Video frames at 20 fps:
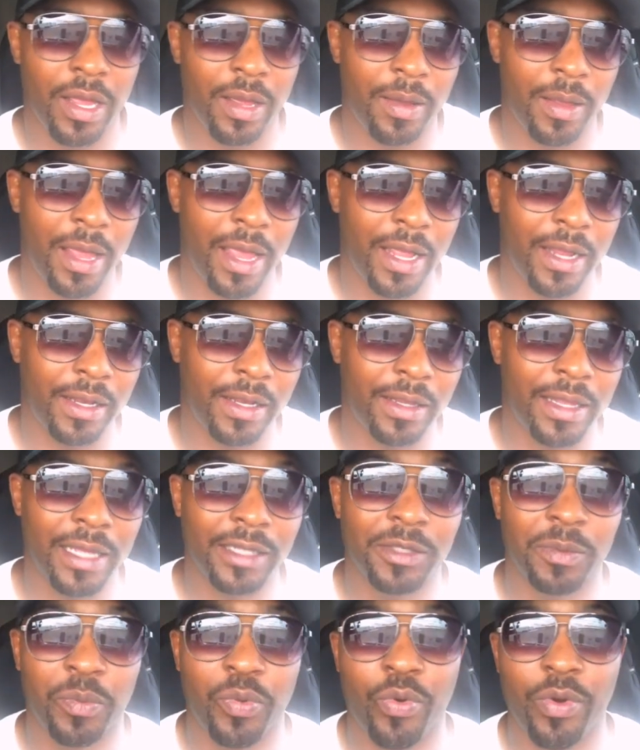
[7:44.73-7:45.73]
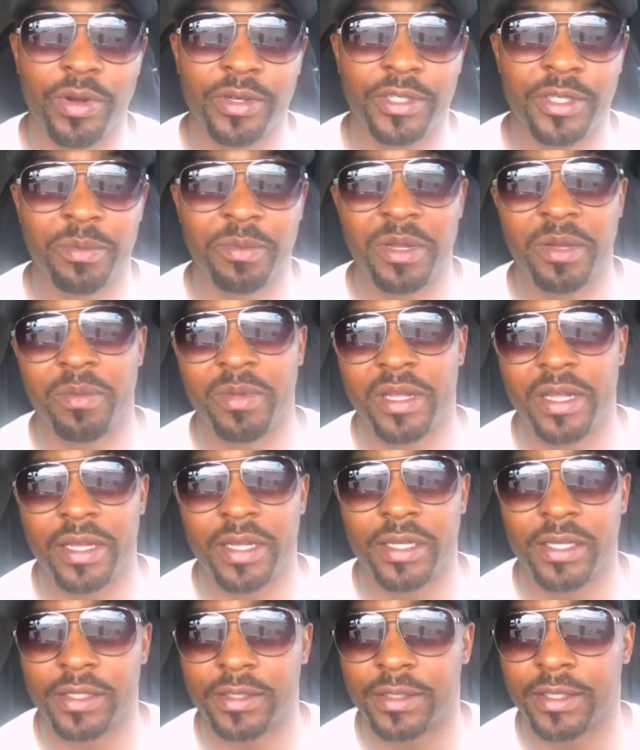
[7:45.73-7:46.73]
And that's important to me,
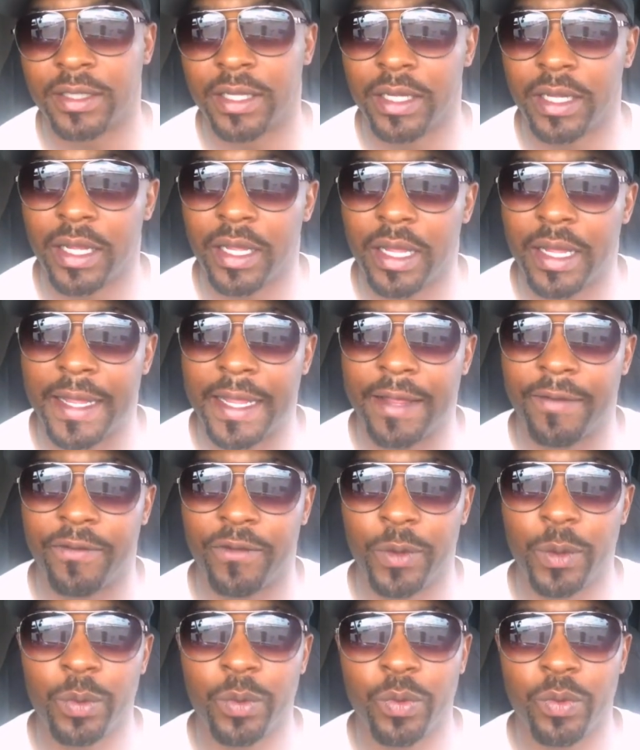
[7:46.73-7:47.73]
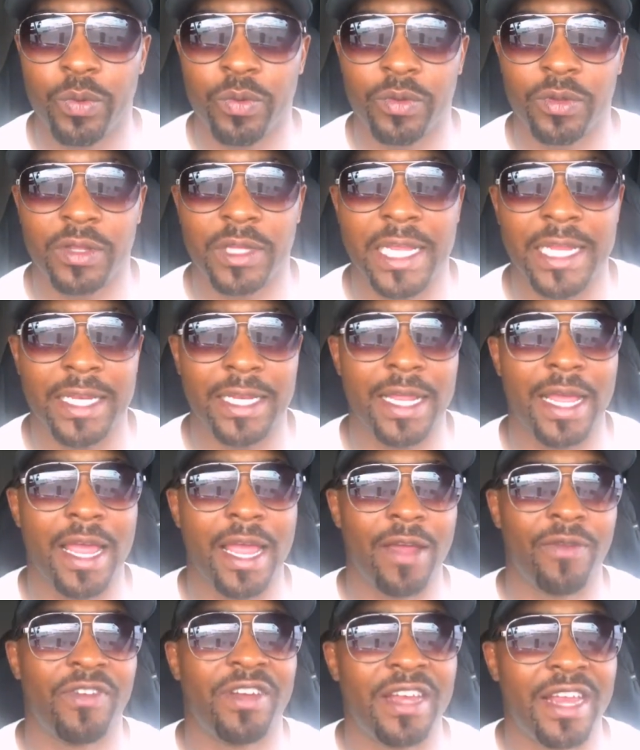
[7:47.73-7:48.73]
because if you think that
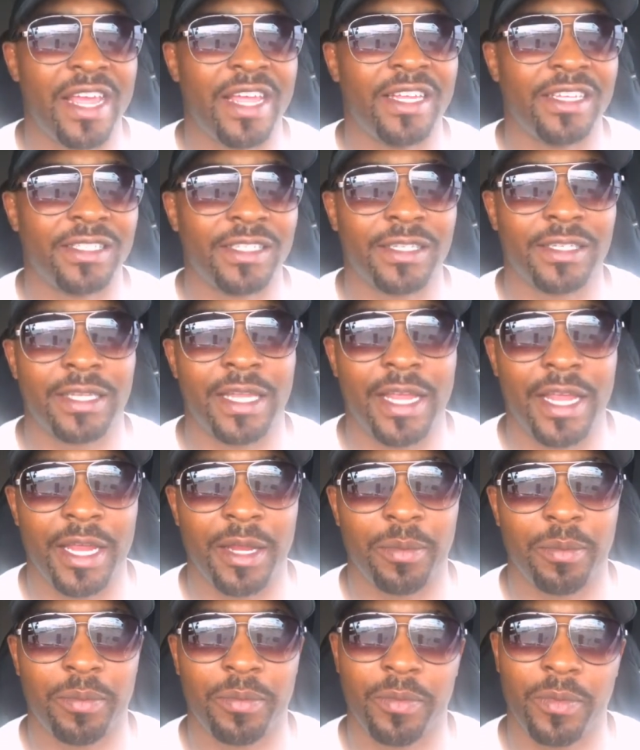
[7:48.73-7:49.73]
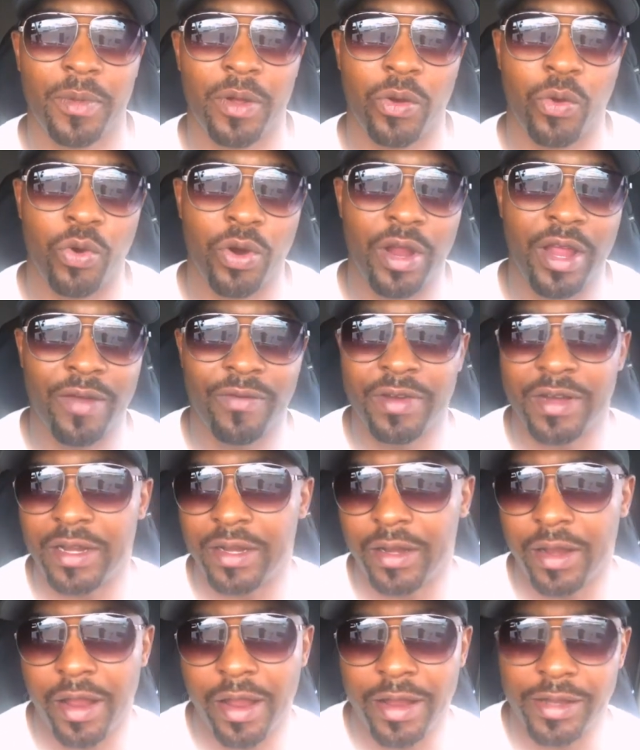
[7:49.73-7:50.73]
every day is the same, or
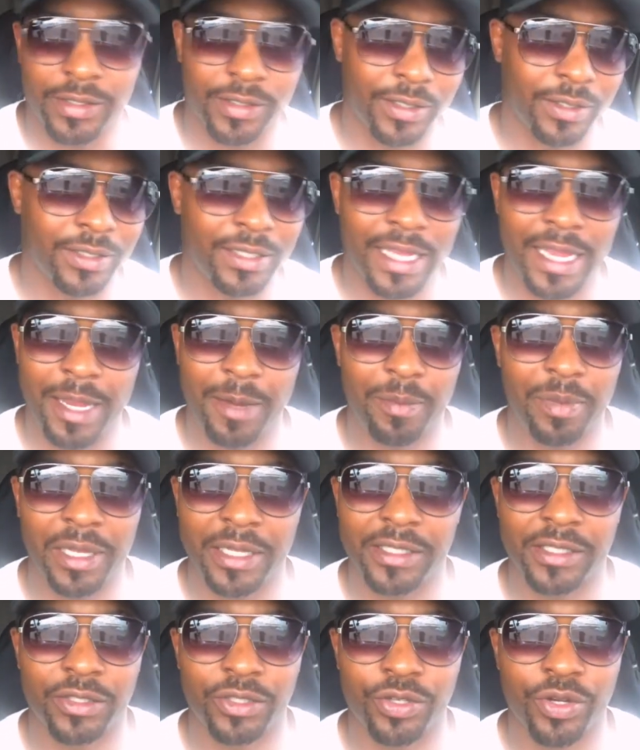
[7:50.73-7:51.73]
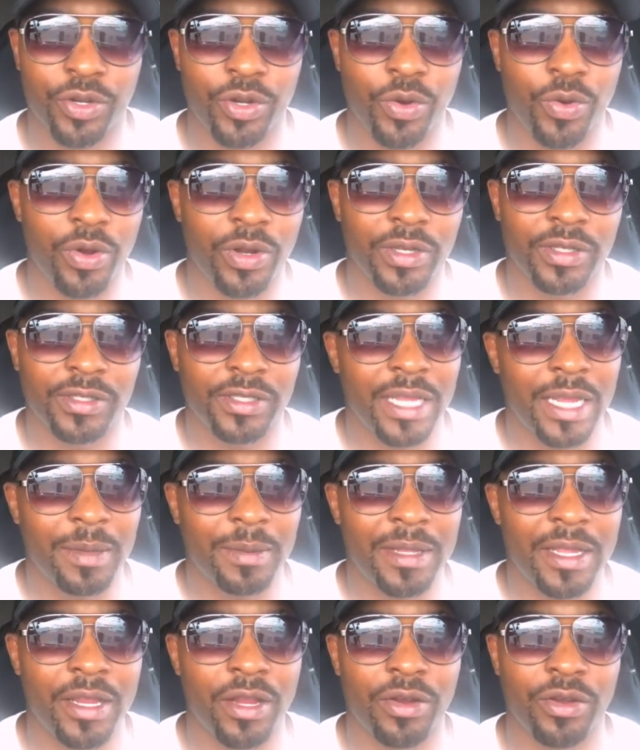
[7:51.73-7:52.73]
it's the same places you're going, same
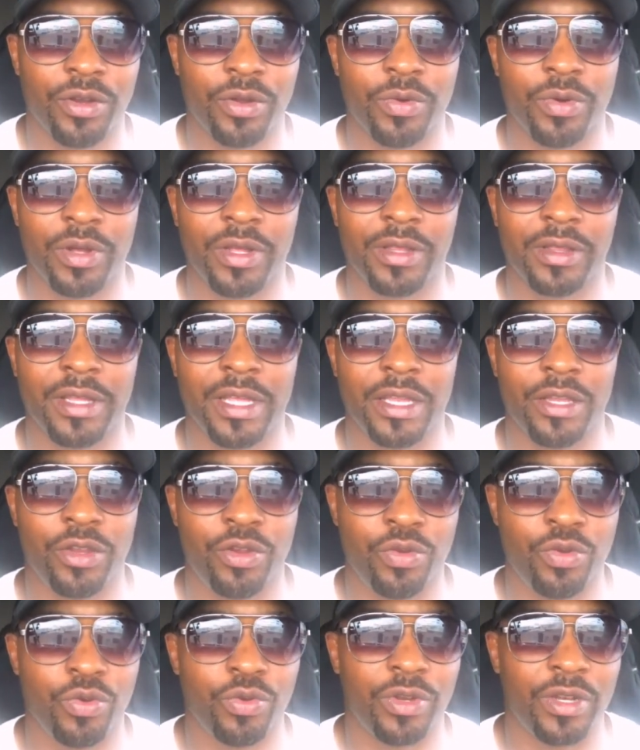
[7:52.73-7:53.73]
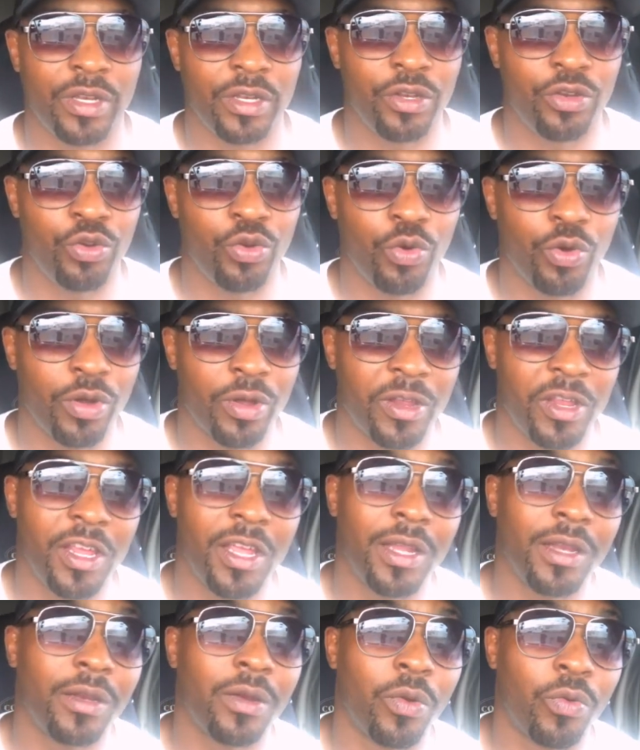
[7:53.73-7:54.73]
thing you're doing, then you'll
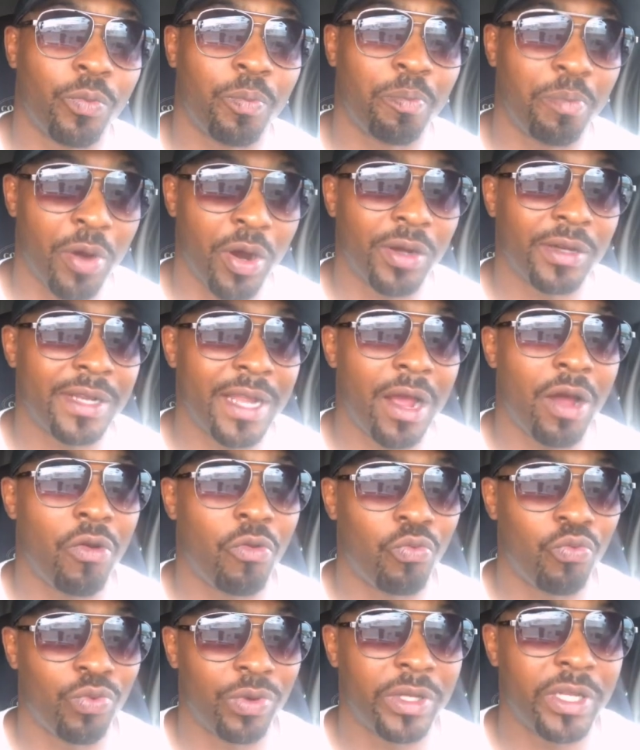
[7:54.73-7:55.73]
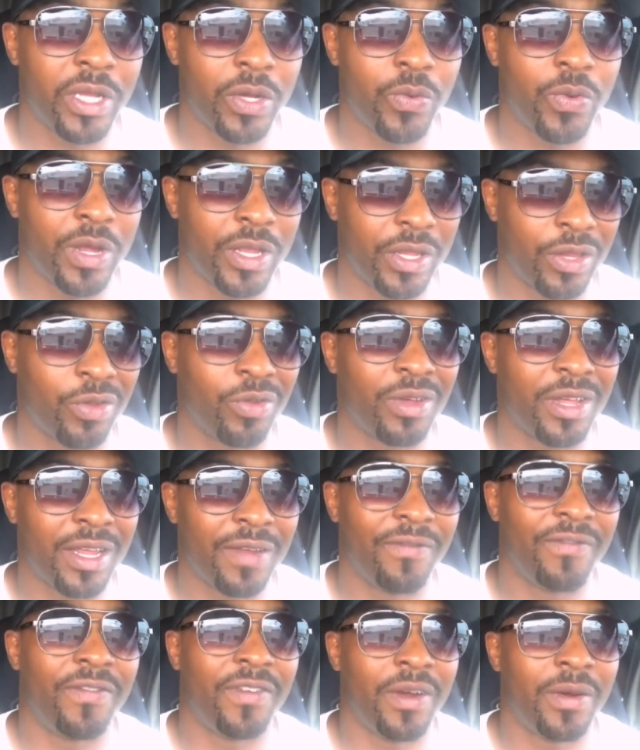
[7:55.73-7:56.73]
get burnt out really quick. You'll
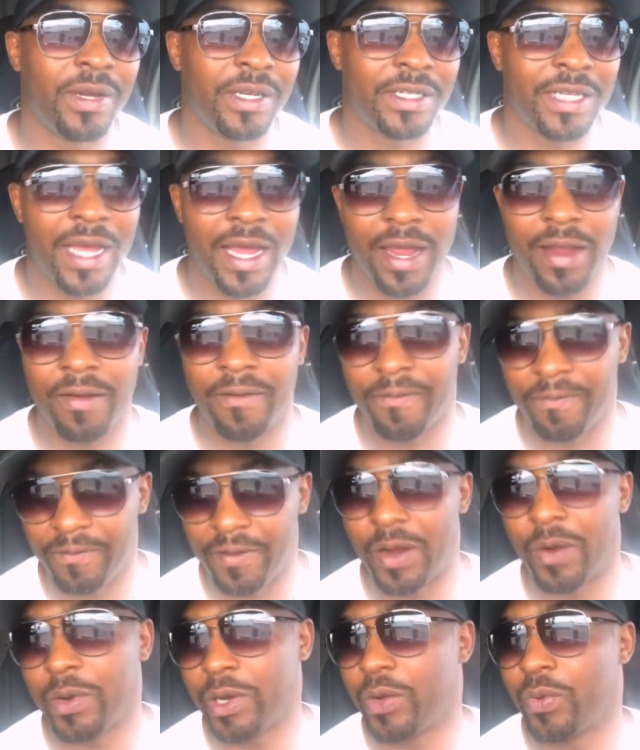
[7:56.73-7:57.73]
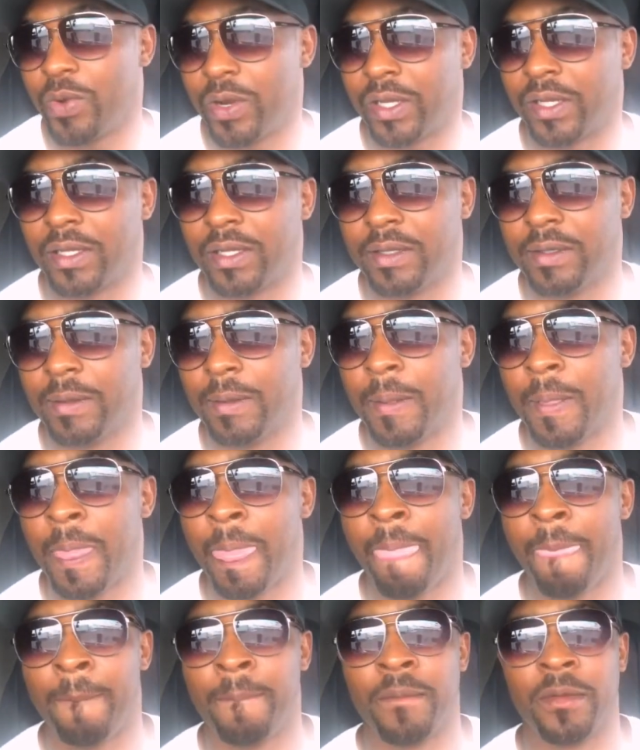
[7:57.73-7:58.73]
get very tired very quickly.
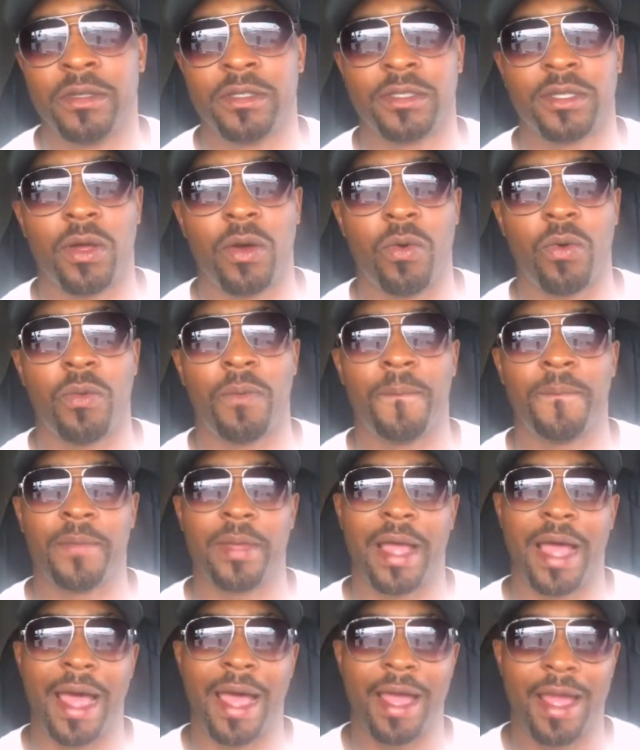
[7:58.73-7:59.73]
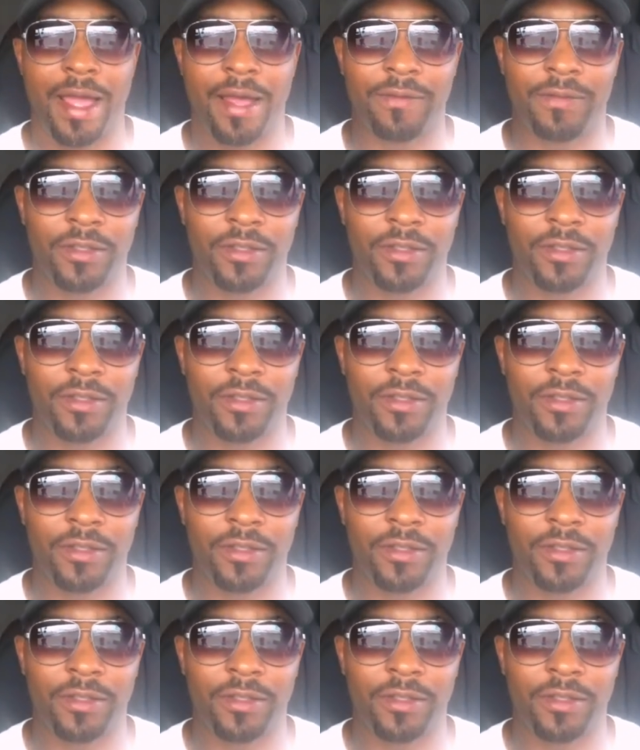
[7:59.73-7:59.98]
So I have